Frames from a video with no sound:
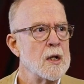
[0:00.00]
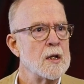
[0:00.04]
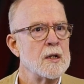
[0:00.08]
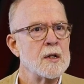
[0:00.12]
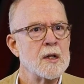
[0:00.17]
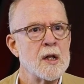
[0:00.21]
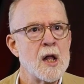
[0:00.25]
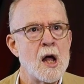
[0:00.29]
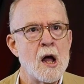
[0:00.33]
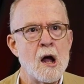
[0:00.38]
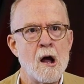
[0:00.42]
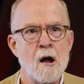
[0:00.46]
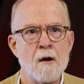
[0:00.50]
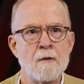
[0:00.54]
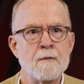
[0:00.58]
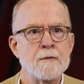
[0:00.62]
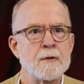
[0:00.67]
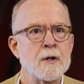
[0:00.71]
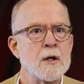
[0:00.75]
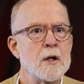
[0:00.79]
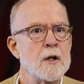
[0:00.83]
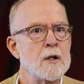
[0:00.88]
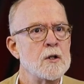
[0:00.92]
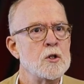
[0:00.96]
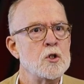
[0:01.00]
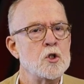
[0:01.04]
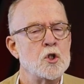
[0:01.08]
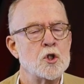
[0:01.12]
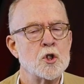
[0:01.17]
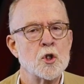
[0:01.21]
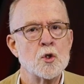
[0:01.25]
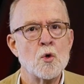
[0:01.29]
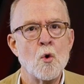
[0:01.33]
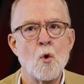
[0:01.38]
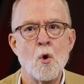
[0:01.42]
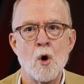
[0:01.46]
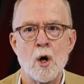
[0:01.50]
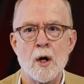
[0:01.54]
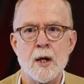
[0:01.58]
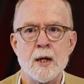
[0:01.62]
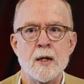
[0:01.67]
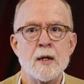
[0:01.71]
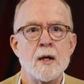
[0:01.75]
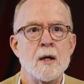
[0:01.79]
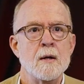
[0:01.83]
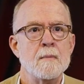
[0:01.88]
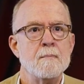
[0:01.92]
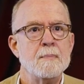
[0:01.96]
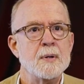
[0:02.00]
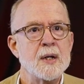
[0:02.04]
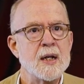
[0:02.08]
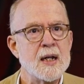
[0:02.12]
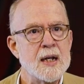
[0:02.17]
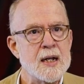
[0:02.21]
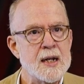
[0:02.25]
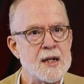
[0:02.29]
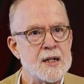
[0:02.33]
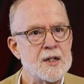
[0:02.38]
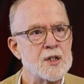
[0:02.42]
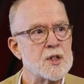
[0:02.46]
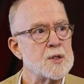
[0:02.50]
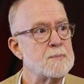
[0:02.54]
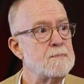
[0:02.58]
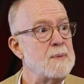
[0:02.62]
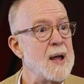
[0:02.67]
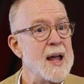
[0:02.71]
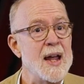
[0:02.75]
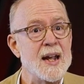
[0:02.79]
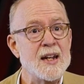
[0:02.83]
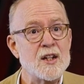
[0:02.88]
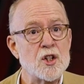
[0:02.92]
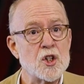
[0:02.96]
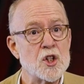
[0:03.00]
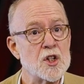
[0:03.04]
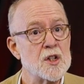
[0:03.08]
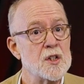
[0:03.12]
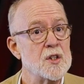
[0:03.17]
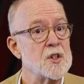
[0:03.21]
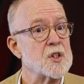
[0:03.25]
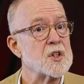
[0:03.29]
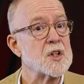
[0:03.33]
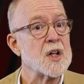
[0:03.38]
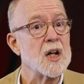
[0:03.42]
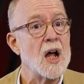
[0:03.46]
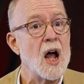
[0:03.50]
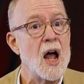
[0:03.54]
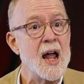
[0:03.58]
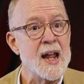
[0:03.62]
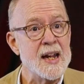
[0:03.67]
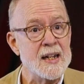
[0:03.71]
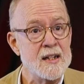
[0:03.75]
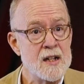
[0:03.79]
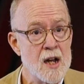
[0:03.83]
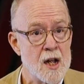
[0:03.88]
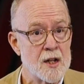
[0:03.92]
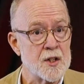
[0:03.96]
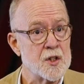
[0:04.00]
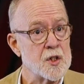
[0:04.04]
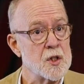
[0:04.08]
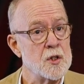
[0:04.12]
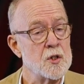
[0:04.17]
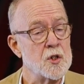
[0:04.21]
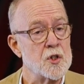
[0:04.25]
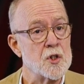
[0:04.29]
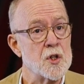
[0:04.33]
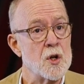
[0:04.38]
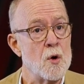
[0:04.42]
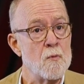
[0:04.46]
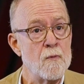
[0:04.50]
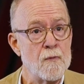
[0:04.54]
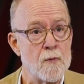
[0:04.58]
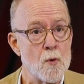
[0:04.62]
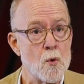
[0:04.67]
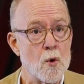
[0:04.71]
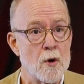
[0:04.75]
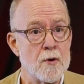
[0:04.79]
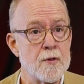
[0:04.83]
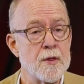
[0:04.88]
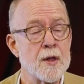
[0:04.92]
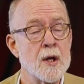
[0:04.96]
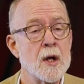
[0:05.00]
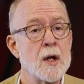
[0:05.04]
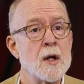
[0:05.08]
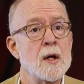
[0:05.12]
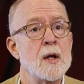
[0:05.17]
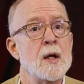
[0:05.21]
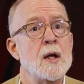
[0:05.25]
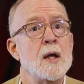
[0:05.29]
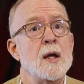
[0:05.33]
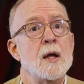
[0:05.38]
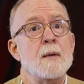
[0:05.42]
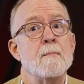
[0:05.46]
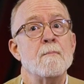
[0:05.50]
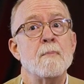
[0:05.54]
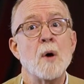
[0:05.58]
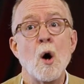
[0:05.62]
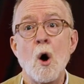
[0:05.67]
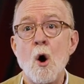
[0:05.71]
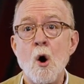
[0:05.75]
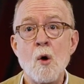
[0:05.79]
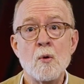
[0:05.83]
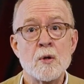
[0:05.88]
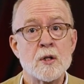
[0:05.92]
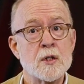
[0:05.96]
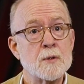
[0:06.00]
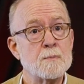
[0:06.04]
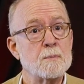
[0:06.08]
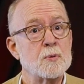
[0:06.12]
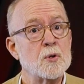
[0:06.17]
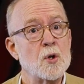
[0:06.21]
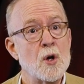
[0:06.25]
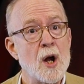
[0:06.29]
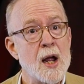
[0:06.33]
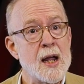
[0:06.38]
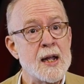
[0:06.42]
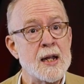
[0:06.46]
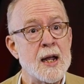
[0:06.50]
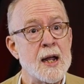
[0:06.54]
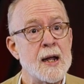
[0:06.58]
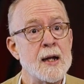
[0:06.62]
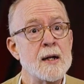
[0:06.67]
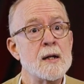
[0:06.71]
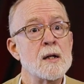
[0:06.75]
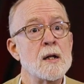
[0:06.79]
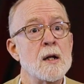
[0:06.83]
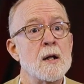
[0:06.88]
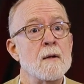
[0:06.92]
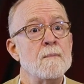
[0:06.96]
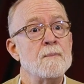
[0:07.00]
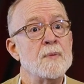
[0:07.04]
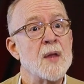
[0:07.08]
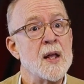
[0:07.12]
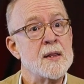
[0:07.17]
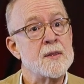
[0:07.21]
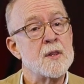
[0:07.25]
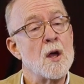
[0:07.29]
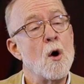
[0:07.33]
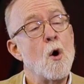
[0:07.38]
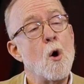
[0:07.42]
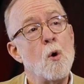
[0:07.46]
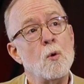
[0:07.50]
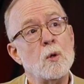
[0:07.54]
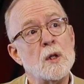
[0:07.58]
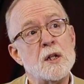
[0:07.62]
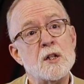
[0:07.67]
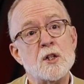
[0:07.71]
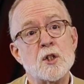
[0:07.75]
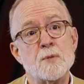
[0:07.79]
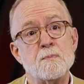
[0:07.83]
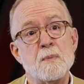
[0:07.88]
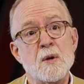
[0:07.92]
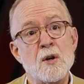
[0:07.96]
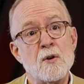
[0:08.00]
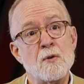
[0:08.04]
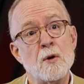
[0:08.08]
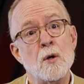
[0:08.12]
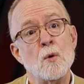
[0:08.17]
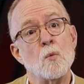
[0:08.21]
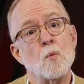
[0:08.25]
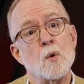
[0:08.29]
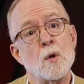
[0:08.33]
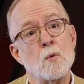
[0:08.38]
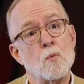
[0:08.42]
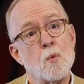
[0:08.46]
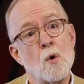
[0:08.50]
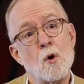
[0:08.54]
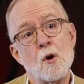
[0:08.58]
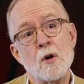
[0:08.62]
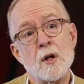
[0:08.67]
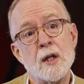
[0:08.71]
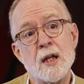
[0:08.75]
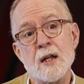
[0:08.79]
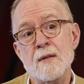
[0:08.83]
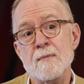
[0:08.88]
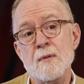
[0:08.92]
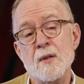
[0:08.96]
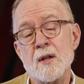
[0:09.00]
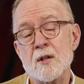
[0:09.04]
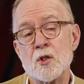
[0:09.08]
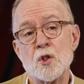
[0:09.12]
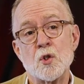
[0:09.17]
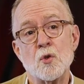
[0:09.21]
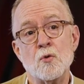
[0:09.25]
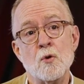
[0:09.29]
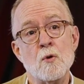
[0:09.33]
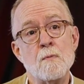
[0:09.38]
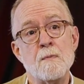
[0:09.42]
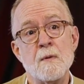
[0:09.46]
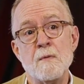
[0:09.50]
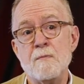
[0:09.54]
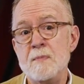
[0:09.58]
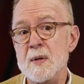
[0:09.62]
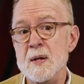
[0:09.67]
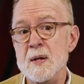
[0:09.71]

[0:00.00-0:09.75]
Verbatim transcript: love, joy, peace, patience, kindness, and so forth. Paul is praying that the Holy Spirit would work in this group of